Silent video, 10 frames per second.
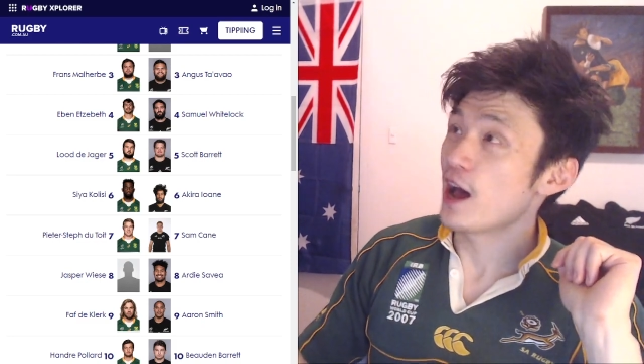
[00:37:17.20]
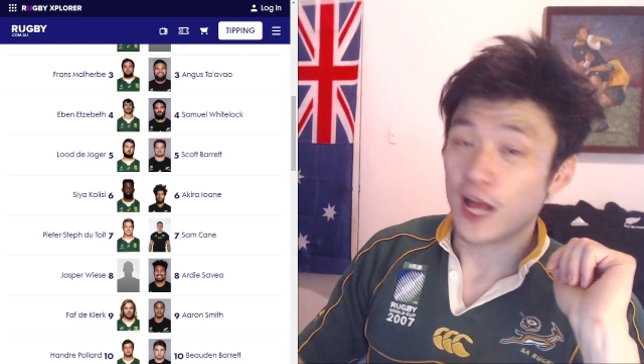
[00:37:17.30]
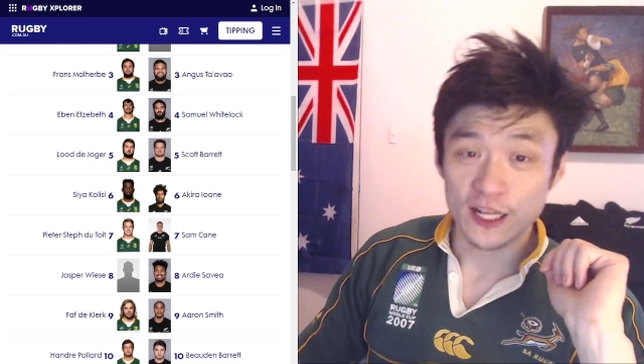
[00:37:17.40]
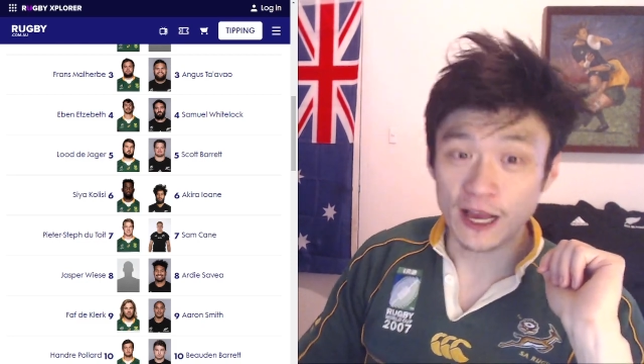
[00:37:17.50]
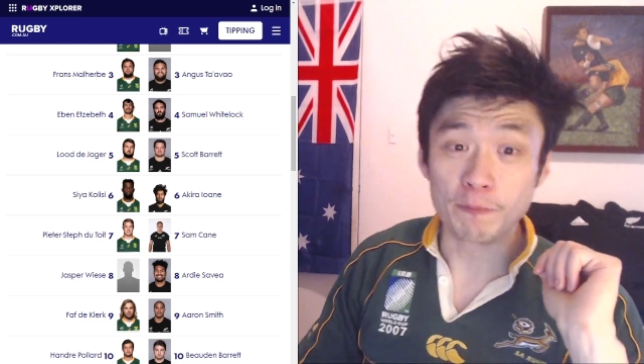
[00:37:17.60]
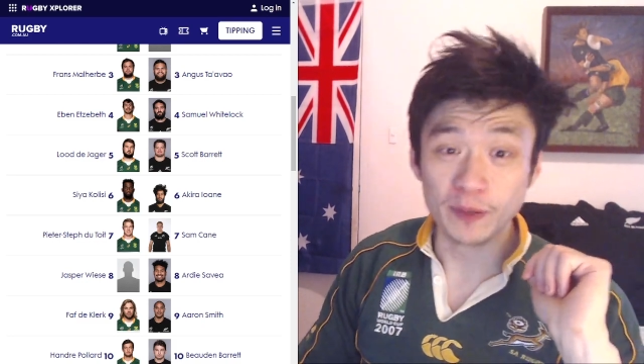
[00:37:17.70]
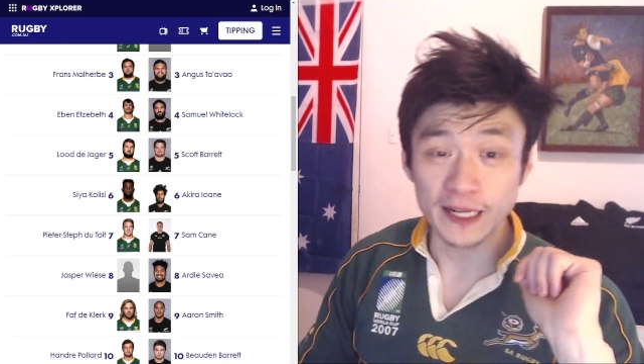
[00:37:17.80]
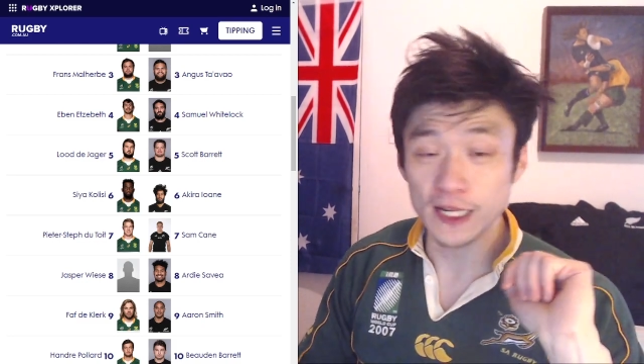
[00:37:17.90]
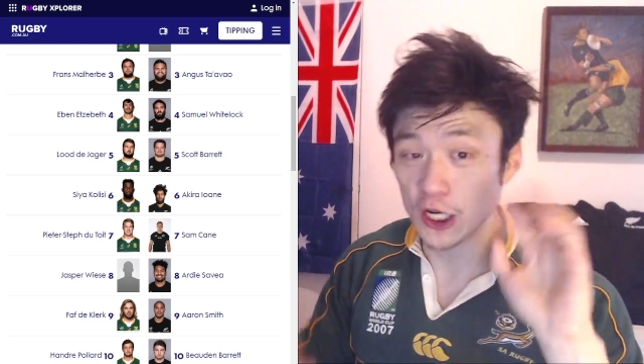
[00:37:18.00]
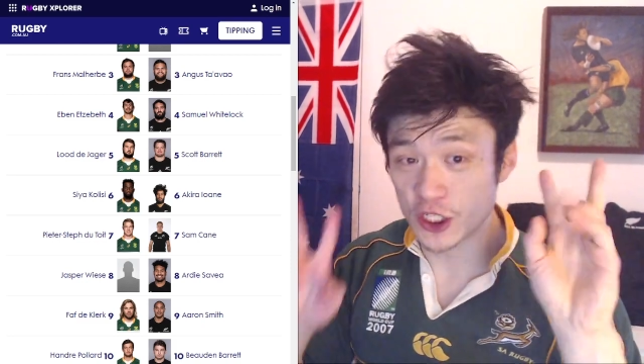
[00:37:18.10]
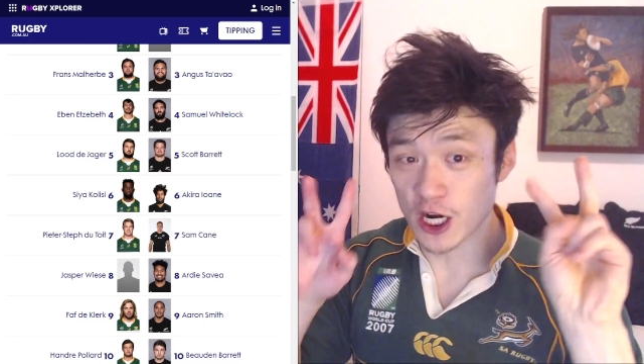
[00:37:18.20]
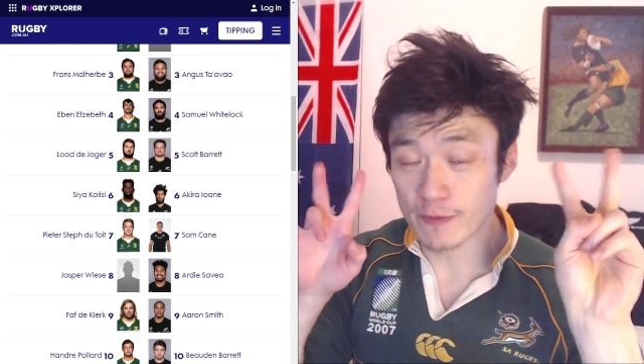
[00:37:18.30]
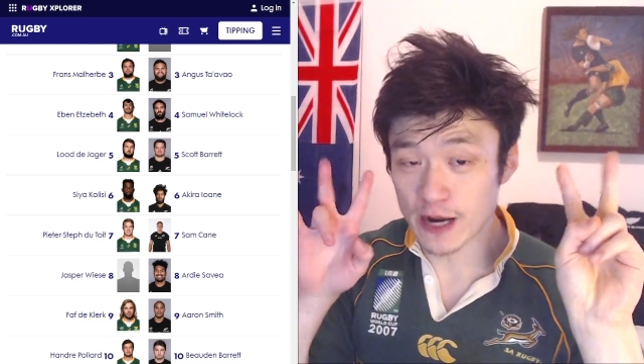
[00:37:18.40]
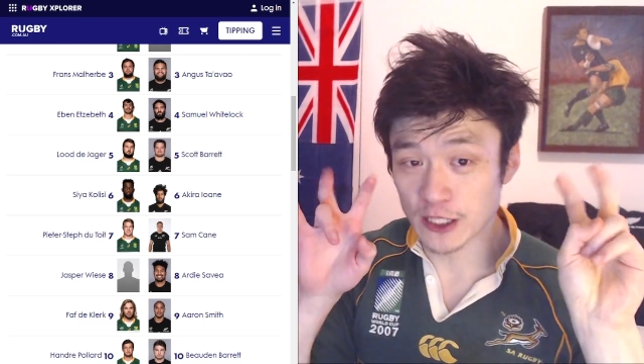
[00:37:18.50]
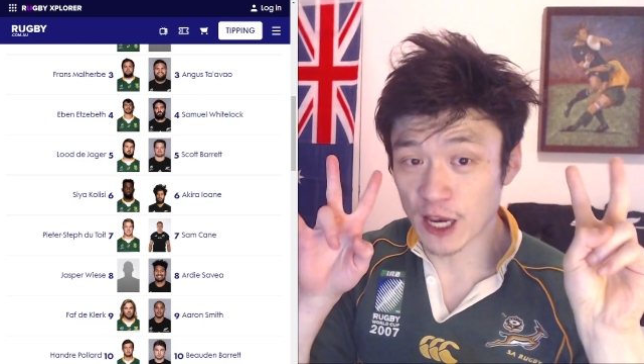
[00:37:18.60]
completely legitimate
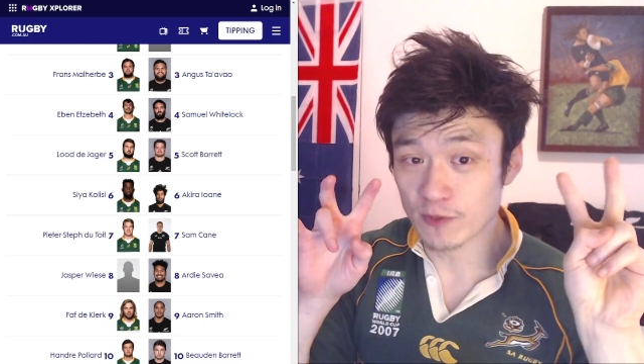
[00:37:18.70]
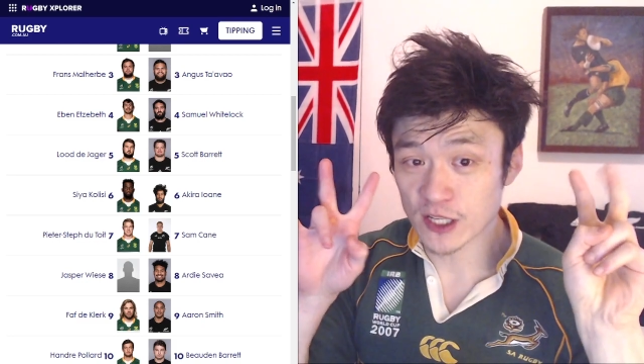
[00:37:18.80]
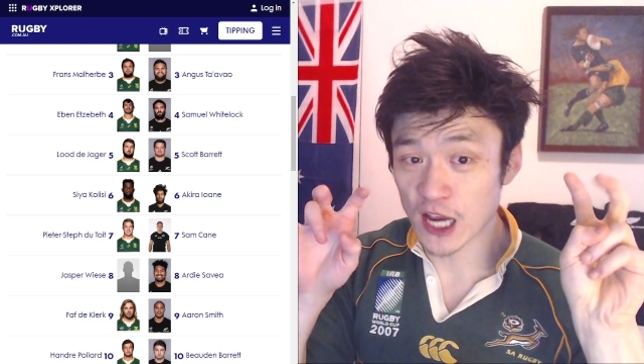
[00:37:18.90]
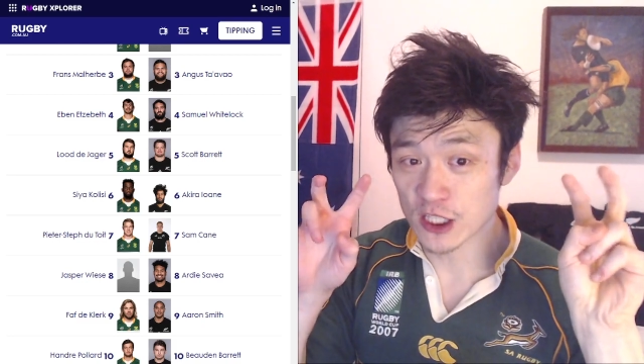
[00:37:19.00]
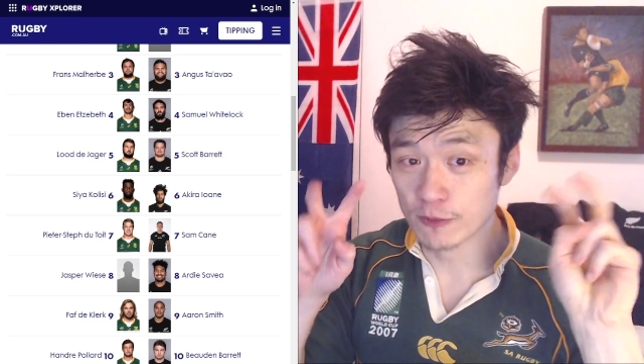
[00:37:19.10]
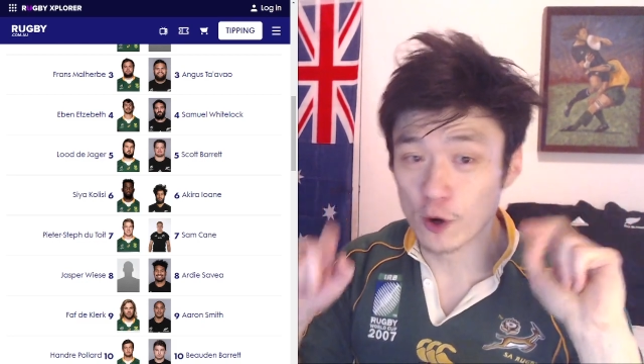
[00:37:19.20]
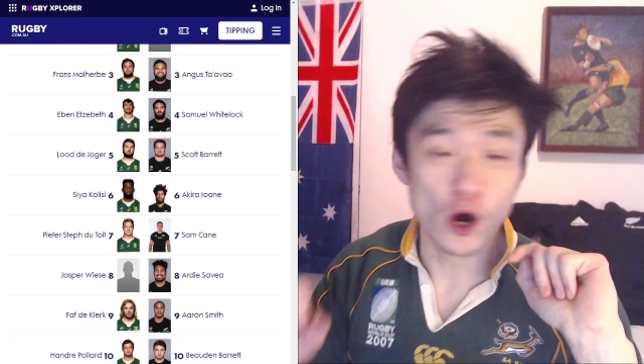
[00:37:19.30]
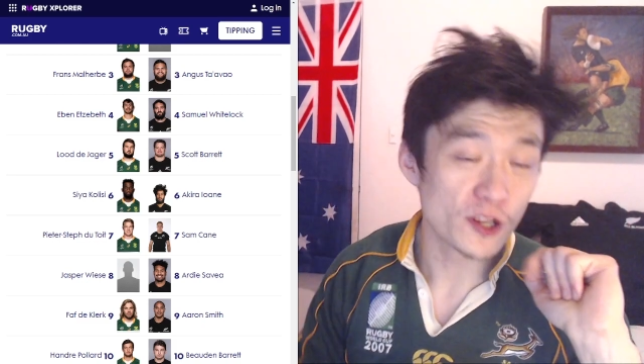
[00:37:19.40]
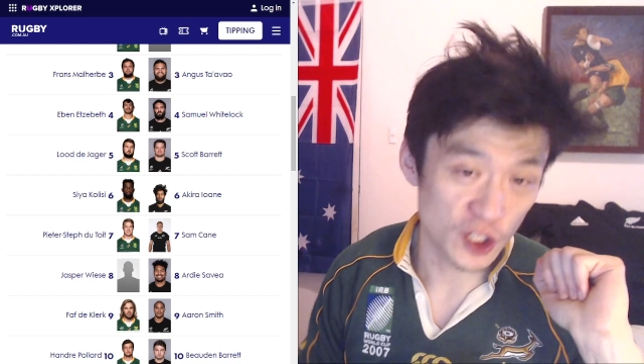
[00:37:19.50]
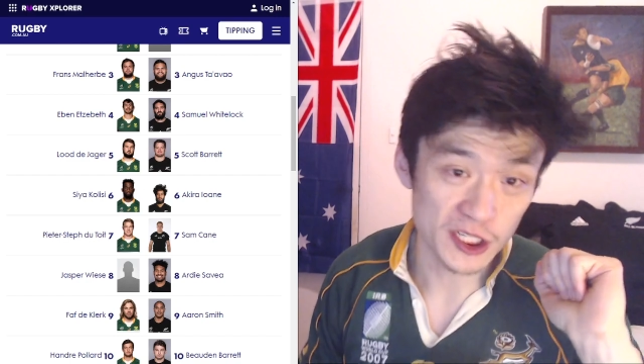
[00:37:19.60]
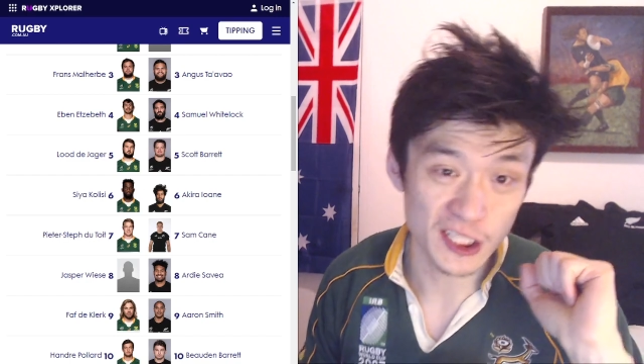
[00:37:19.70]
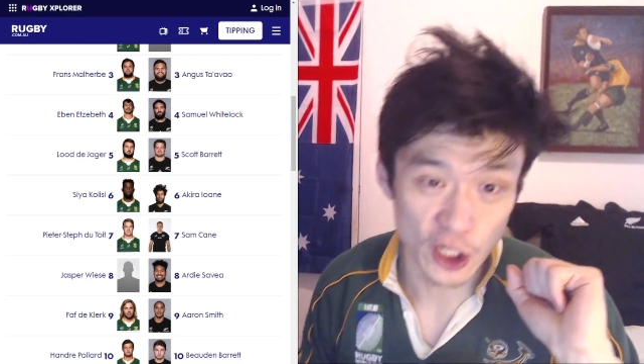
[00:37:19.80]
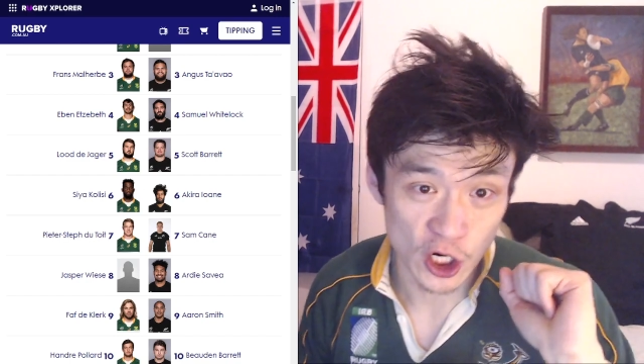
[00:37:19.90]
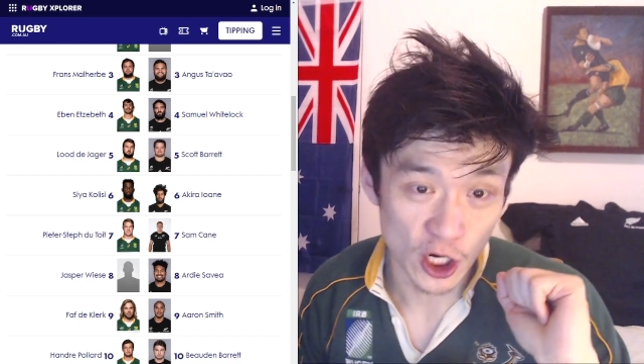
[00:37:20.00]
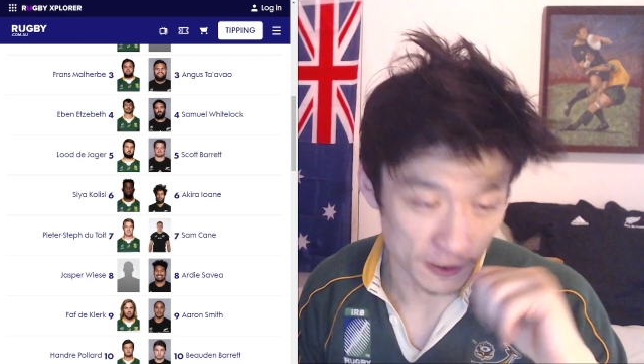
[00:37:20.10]
attempt to catch the ball, just a
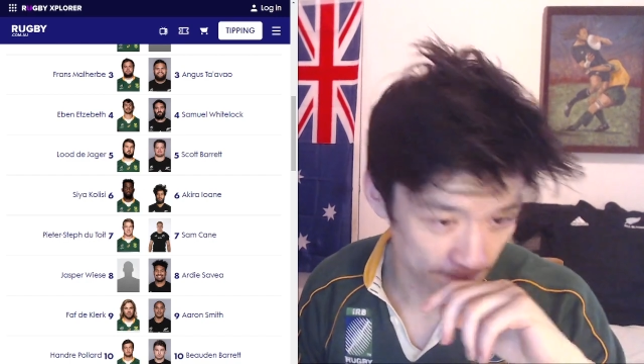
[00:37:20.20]
knock on.